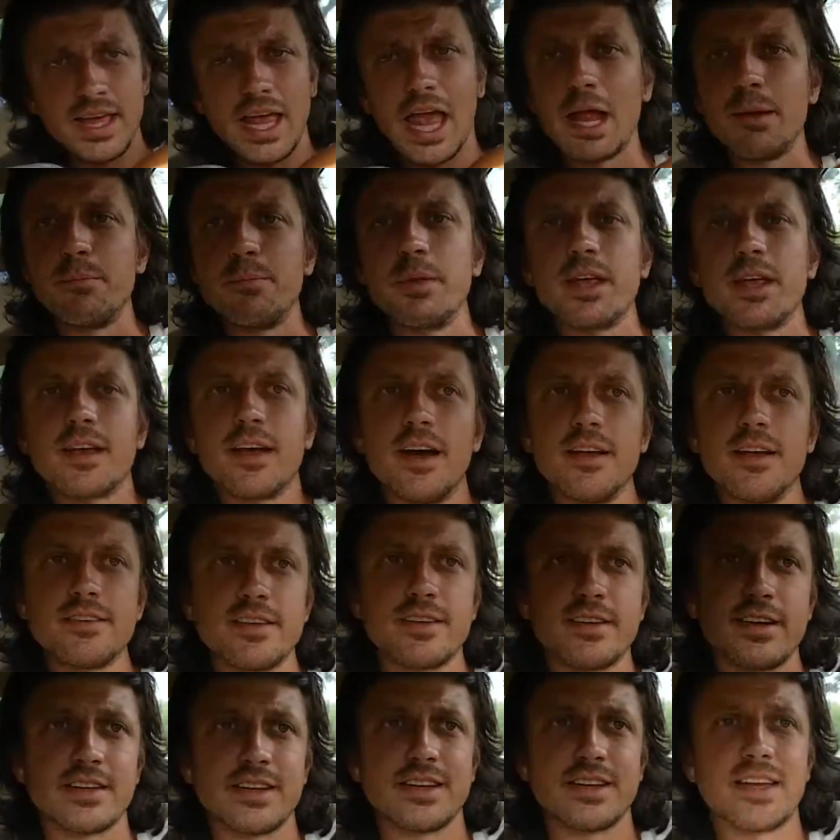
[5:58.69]
And because
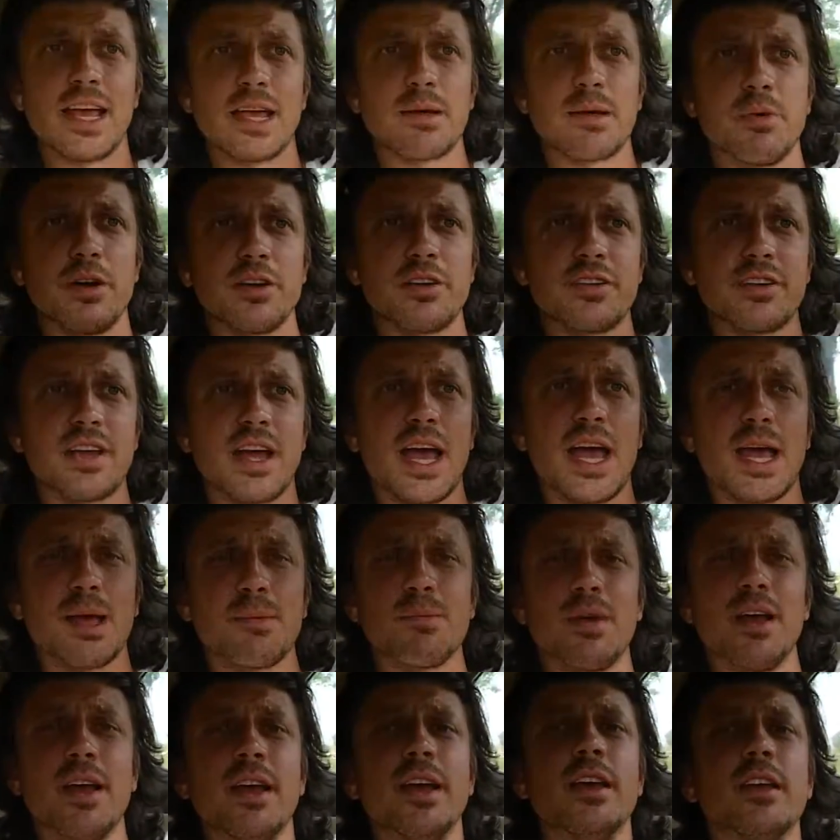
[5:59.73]
it doesn't take much
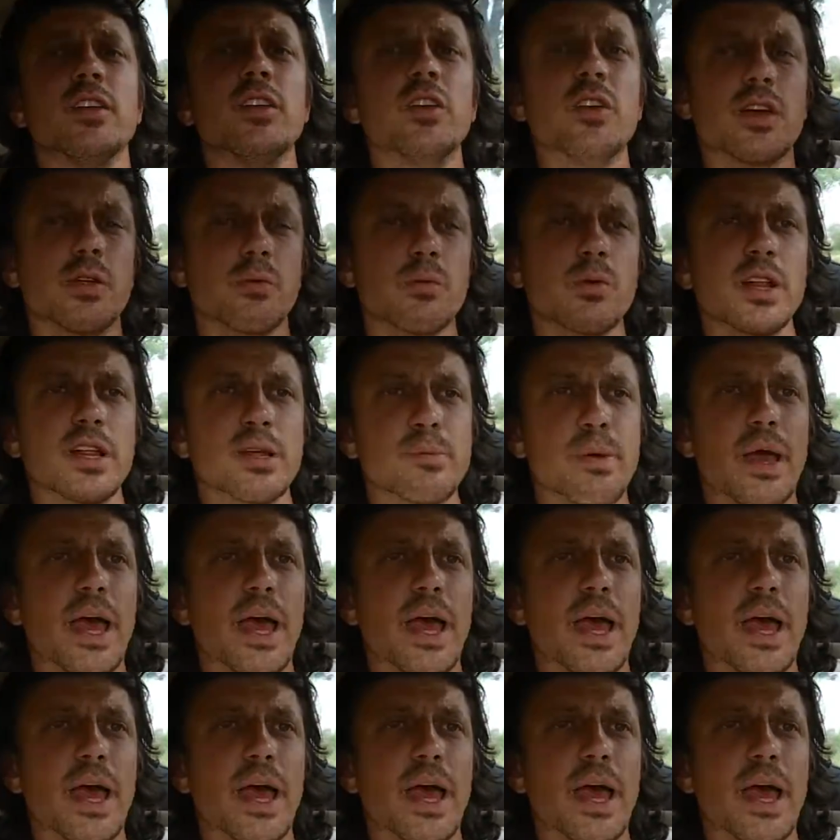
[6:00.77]
time, you can really